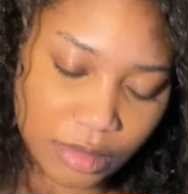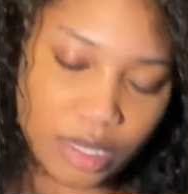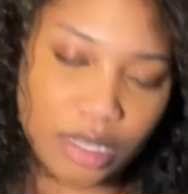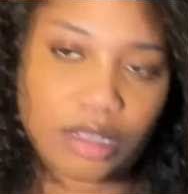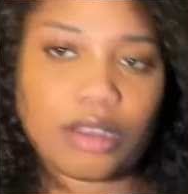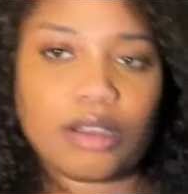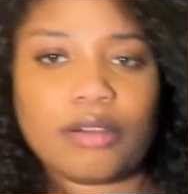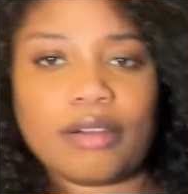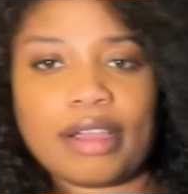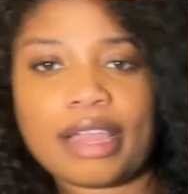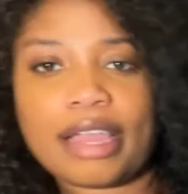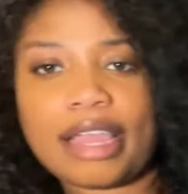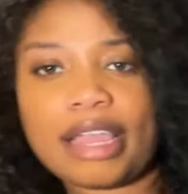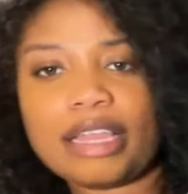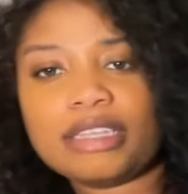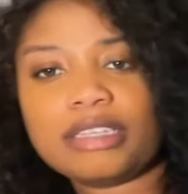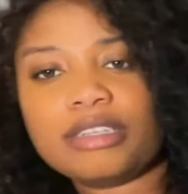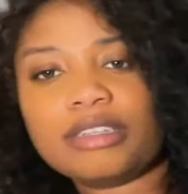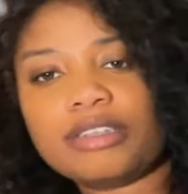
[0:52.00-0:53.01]
All right,
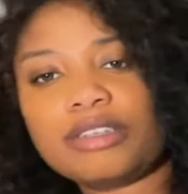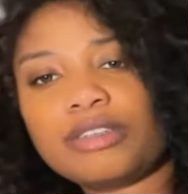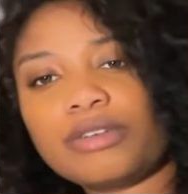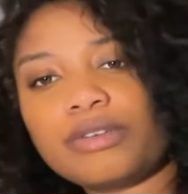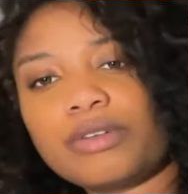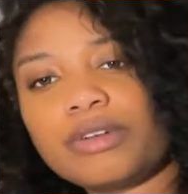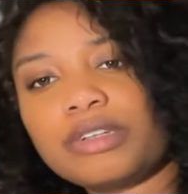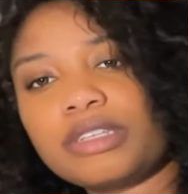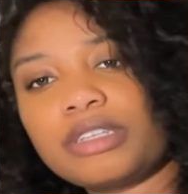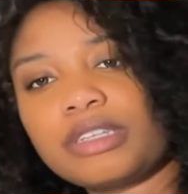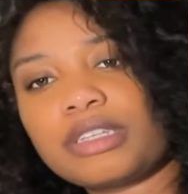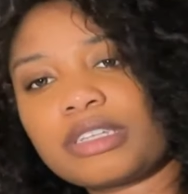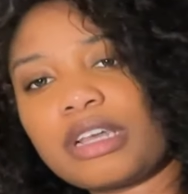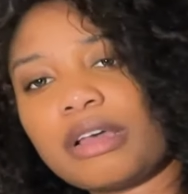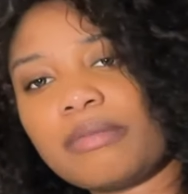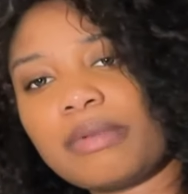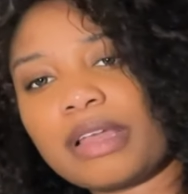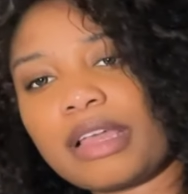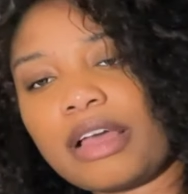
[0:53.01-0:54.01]
Ace of Swords is
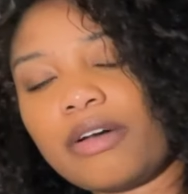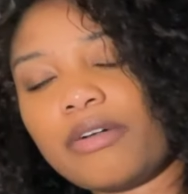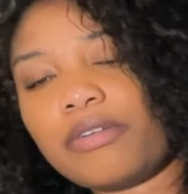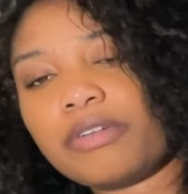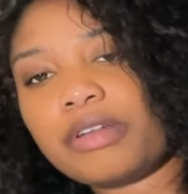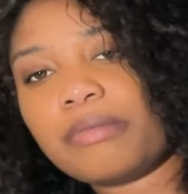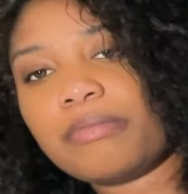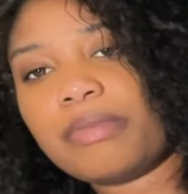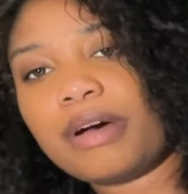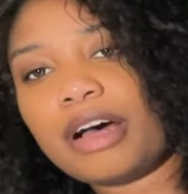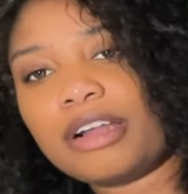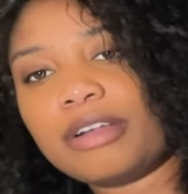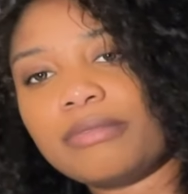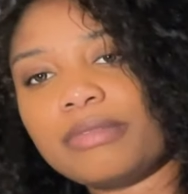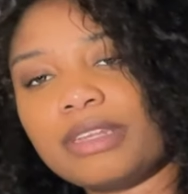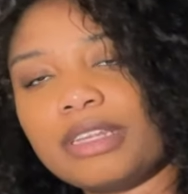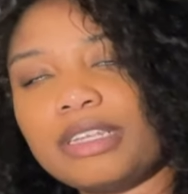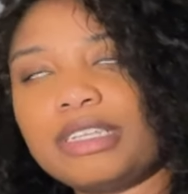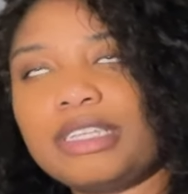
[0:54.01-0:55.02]
coming out on the bottom
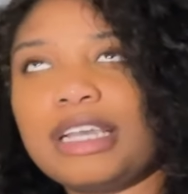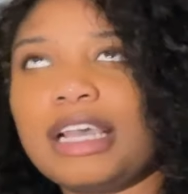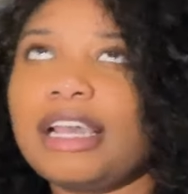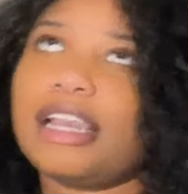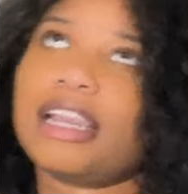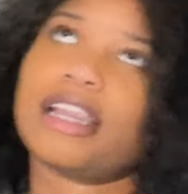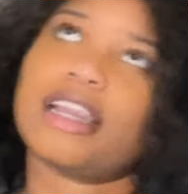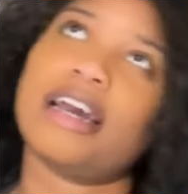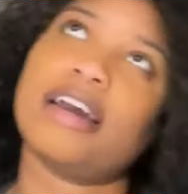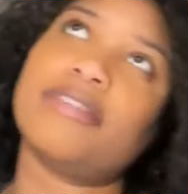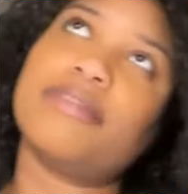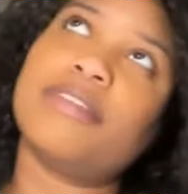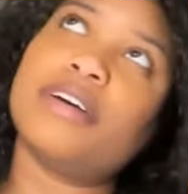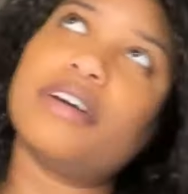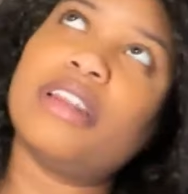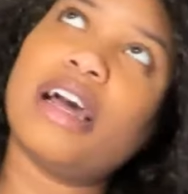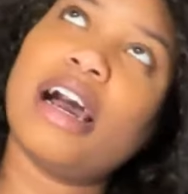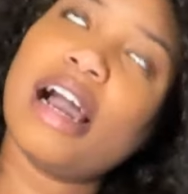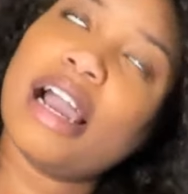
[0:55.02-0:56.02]
of the deck. I
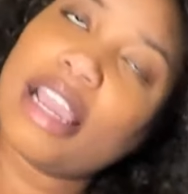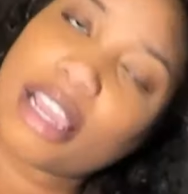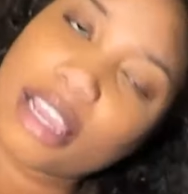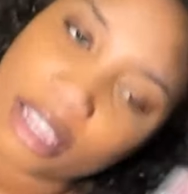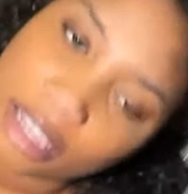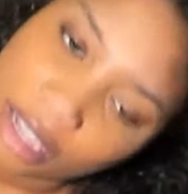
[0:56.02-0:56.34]
feel like